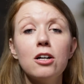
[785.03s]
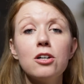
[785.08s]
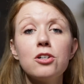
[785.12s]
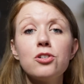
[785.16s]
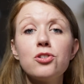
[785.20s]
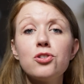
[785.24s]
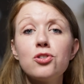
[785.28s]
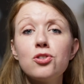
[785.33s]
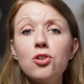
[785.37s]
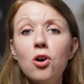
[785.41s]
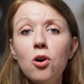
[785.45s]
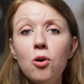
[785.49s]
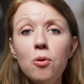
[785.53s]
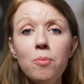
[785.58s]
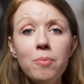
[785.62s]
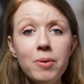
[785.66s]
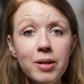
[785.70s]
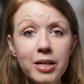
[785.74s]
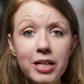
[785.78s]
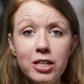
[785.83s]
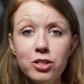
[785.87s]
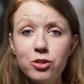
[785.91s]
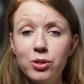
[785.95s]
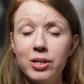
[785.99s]
are so
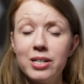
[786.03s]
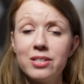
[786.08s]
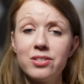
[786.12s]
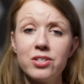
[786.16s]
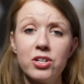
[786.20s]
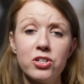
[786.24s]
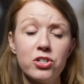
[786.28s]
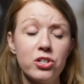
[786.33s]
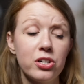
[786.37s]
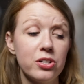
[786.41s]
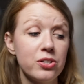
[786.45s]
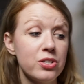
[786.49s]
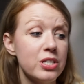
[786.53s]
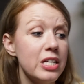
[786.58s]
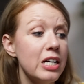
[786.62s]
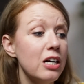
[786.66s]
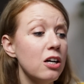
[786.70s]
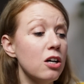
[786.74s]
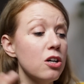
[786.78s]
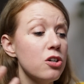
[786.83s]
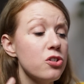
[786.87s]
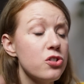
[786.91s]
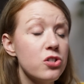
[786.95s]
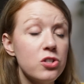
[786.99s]
many transitions.
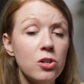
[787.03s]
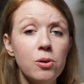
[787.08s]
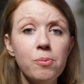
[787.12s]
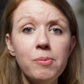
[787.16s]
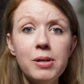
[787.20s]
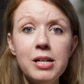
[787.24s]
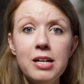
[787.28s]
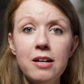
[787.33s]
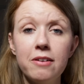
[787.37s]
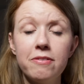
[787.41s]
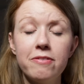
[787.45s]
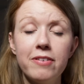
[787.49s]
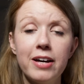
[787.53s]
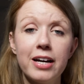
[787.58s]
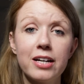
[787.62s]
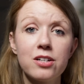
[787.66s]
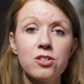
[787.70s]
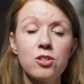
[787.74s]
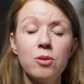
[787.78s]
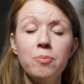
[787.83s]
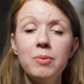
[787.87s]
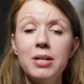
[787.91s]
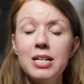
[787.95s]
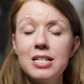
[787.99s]
There are so many
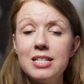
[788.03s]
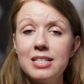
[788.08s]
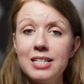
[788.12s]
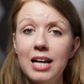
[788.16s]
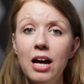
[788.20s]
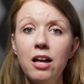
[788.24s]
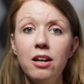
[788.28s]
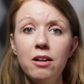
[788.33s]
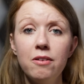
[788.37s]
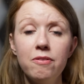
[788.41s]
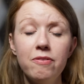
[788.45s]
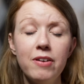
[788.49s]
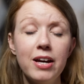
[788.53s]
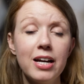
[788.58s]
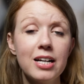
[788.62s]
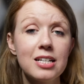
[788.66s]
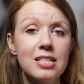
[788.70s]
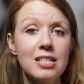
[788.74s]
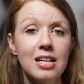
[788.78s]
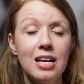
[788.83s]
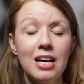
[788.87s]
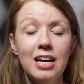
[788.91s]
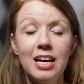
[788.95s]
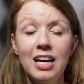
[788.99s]
effects, so many sound effects
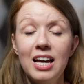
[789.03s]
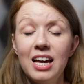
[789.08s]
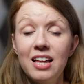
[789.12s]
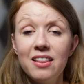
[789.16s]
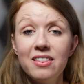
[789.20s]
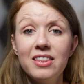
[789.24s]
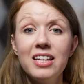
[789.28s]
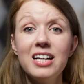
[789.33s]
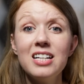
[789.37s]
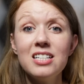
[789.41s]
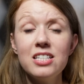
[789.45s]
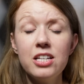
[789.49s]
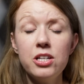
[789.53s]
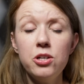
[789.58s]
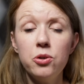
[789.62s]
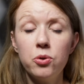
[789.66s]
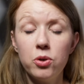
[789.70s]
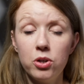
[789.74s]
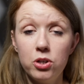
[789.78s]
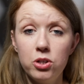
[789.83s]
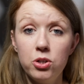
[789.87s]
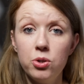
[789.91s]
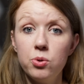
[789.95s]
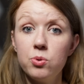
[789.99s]
and things that you
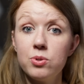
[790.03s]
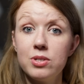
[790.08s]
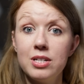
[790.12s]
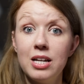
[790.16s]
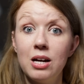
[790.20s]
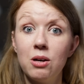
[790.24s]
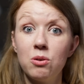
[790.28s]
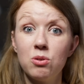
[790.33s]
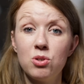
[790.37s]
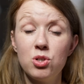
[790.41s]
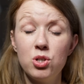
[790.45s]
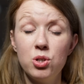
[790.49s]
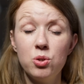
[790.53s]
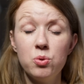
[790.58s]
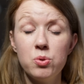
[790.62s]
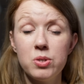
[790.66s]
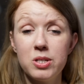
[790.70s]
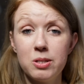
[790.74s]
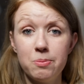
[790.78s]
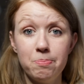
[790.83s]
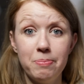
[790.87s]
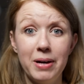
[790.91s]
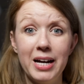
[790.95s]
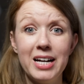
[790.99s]
can use now to
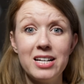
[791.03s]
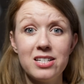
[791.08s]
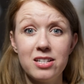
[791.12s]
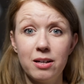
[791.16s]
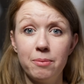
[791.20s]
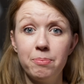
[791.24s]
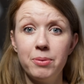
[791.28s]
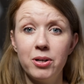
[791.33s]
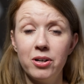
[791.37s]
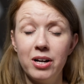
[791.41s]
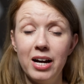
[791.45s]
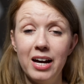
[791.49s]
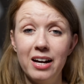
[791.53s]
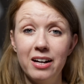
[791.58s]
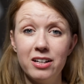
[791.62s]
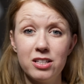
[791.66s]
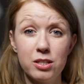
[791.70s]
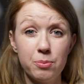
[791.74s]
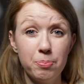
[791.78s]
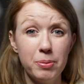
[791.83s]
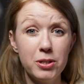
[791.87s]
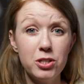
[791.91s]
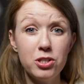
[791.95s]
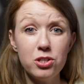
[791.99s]
spice up your
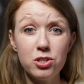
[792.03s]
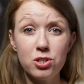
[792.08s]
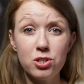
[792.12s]
edits, but